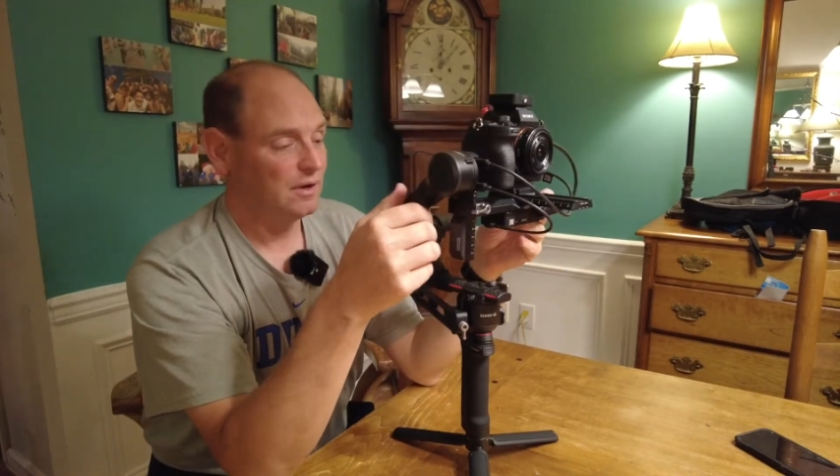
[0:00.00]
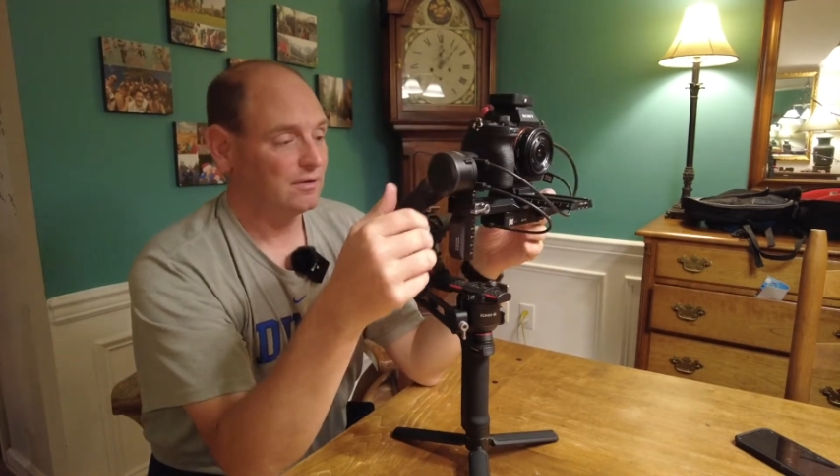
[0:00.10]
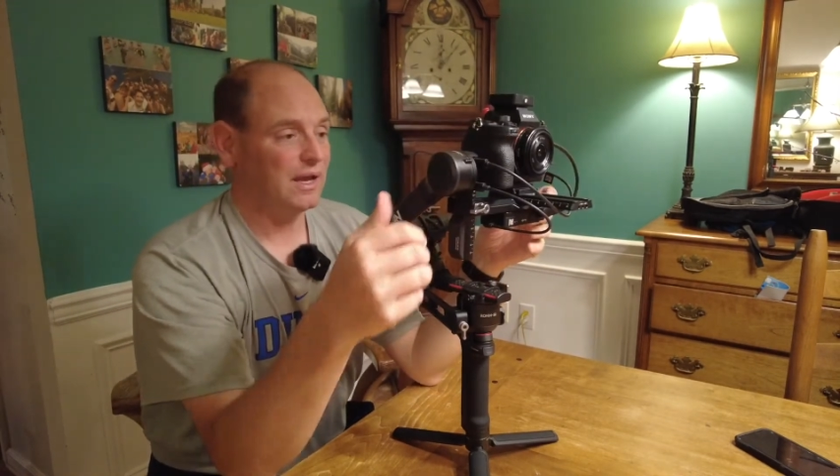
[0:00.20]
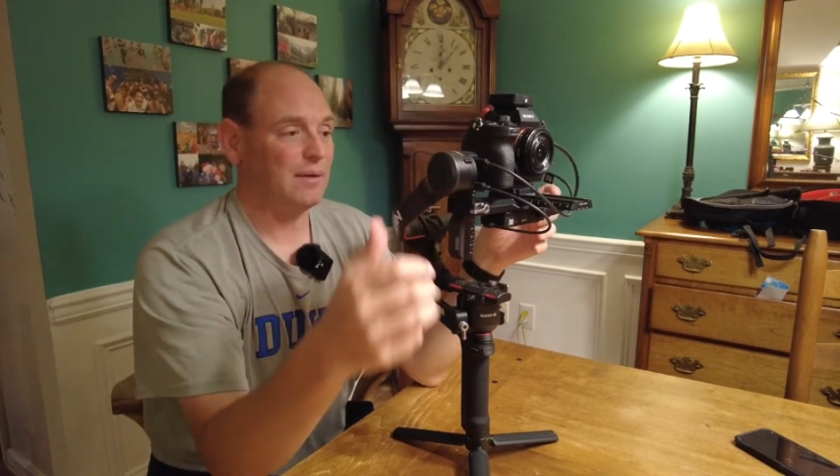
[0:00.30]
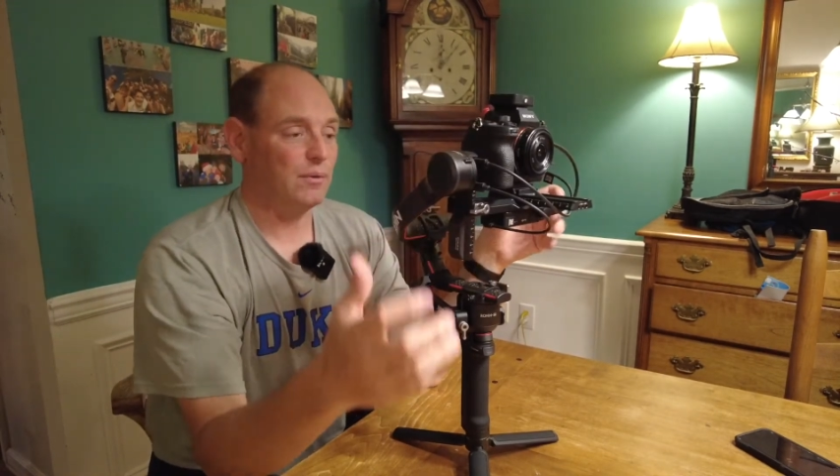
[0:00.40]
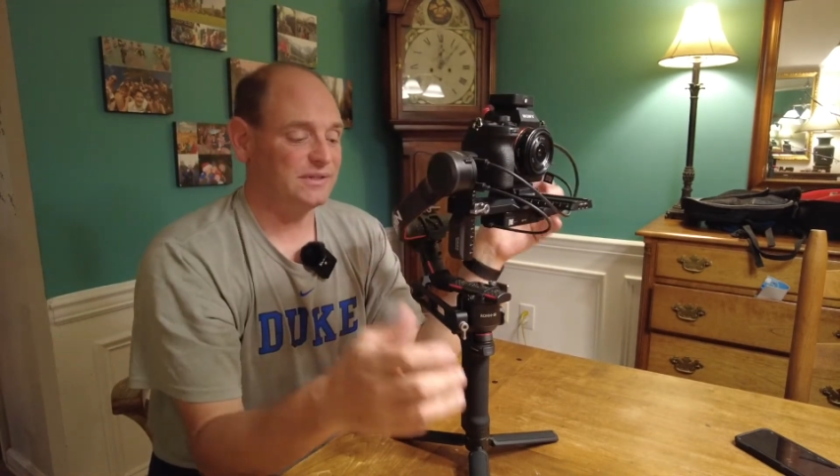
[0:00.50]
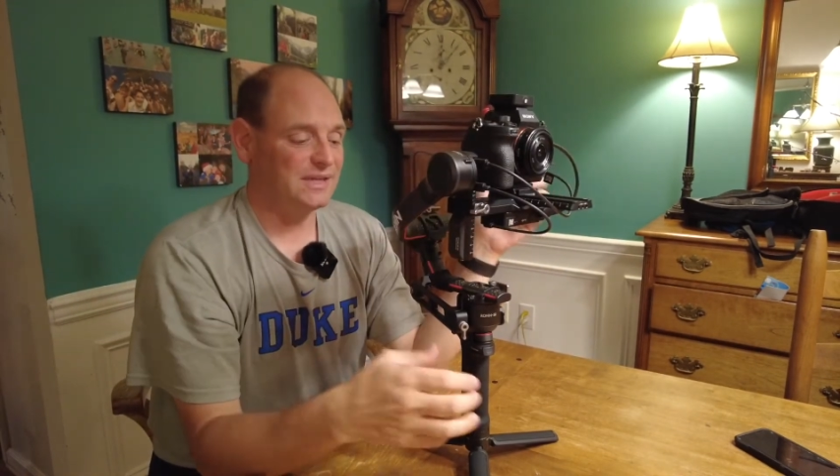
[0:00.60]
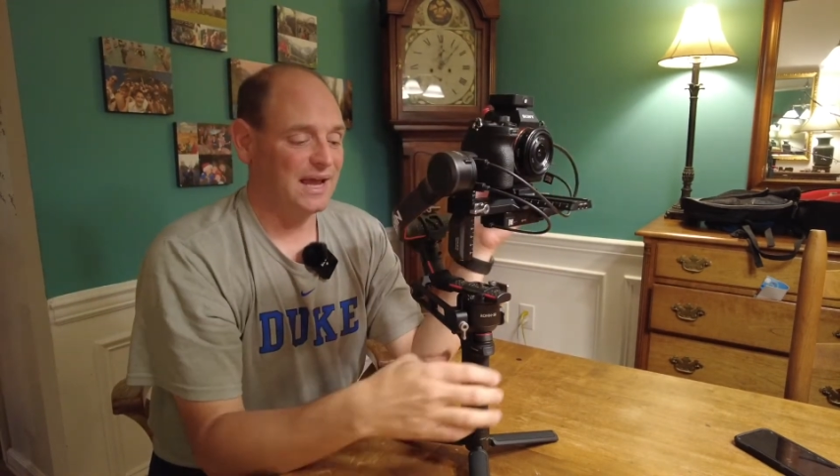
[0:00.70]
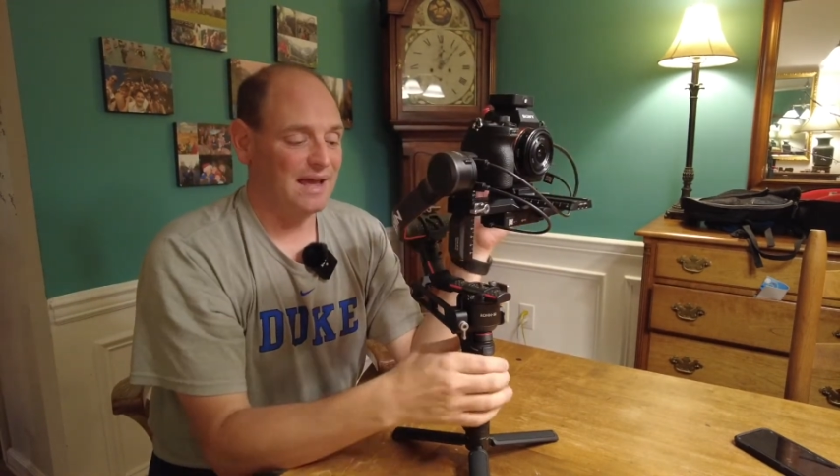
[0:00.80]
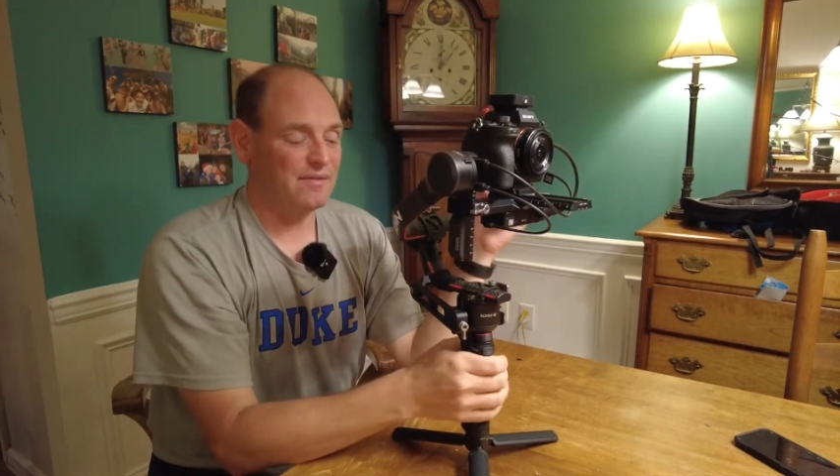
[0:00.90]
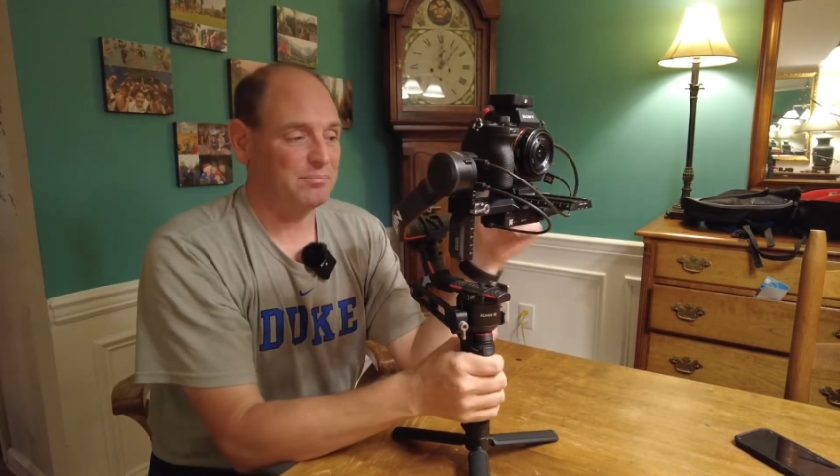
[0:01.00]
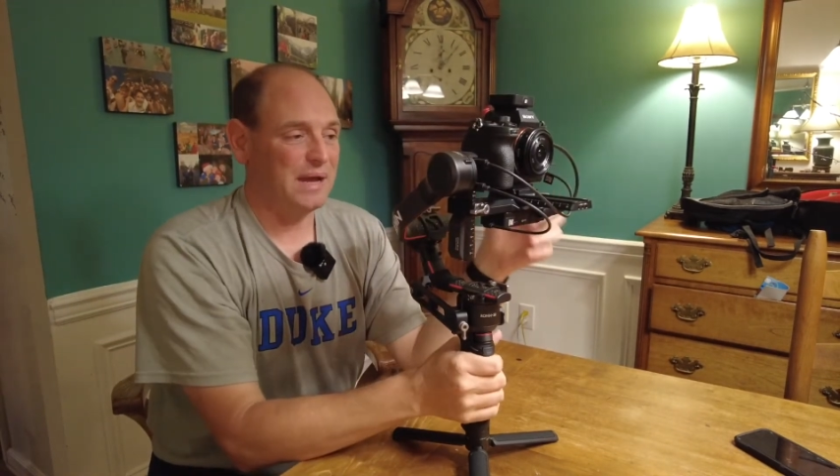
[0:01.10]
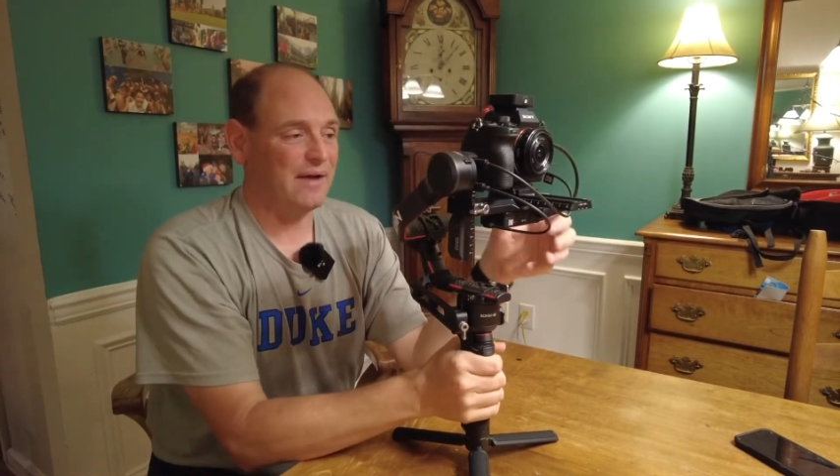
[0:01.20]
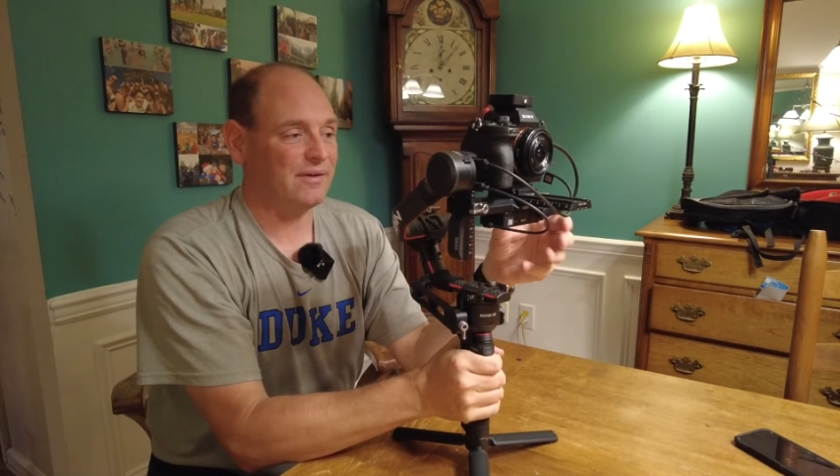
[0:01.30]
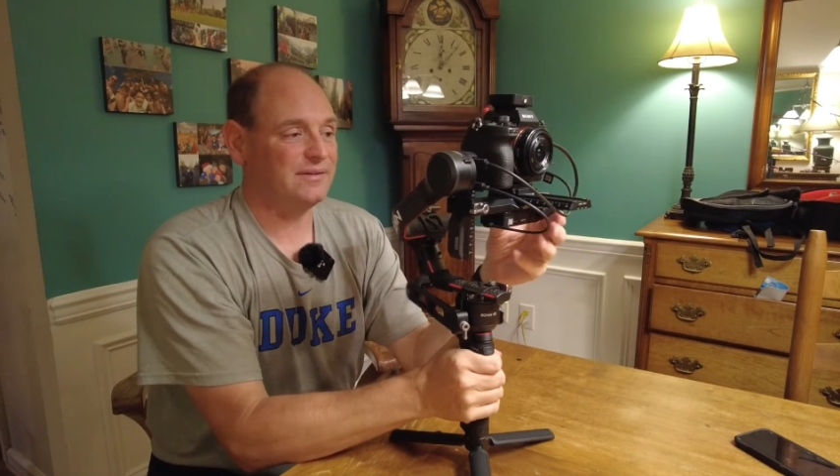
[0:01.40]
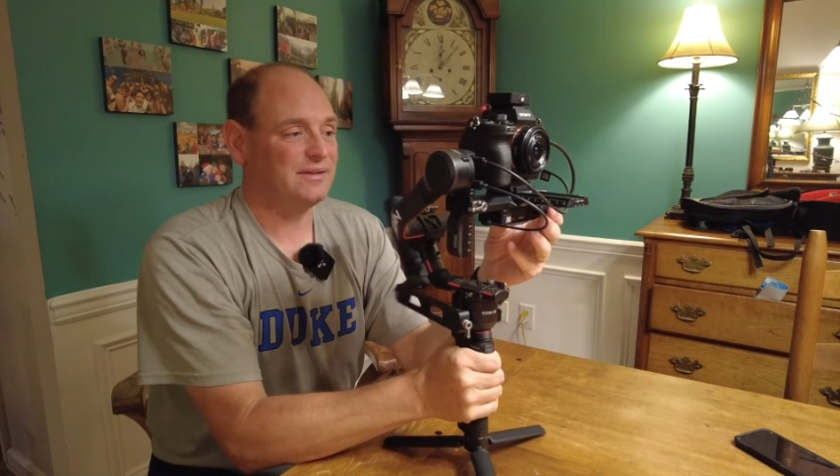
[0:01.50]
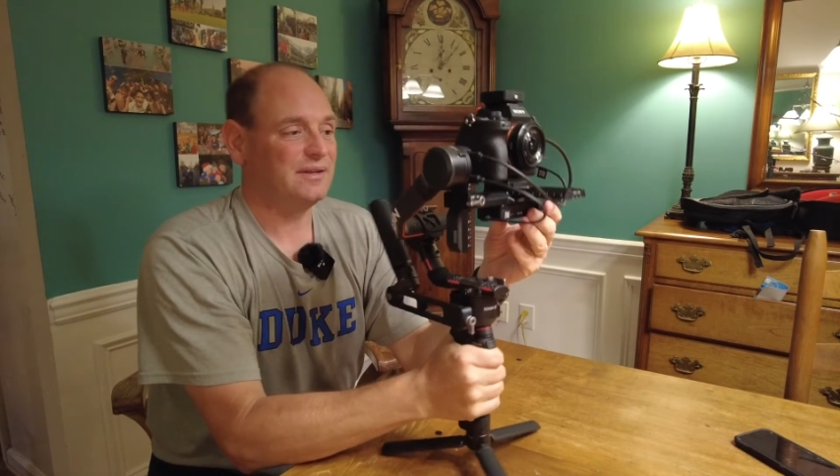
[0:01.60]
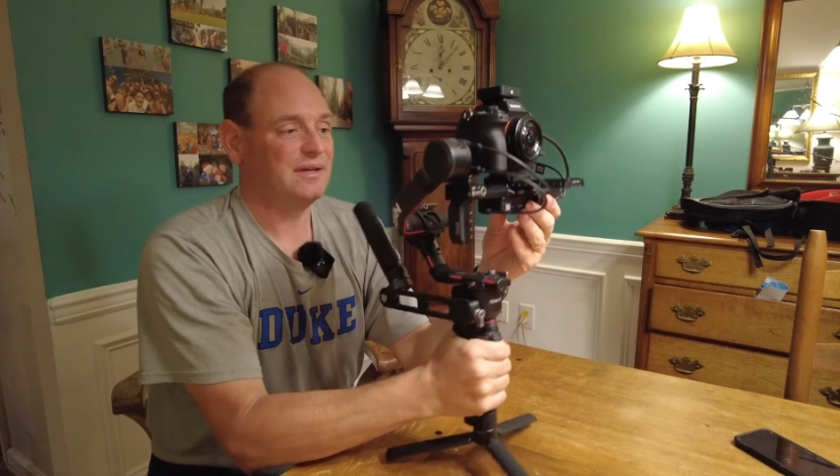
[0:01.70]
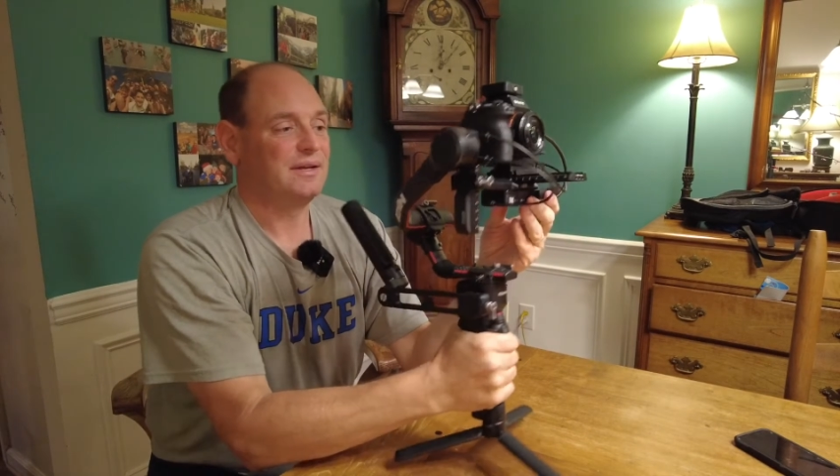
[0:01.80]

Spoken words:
Okay, once I have it balanced,